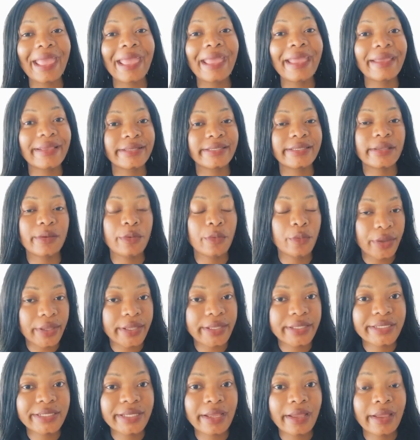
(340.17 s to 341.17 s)
as a
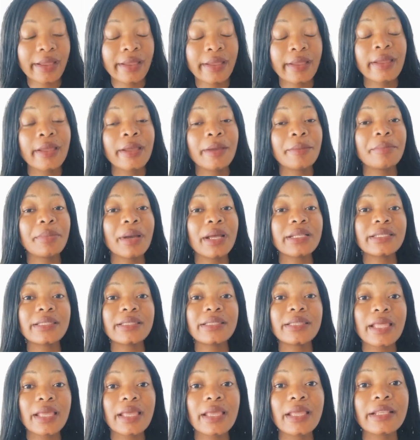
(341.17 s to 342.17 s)
waiter but
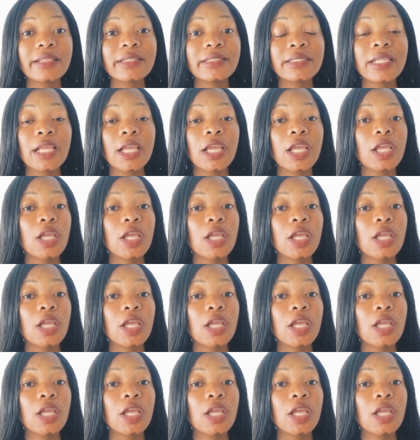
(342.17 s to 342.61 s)
then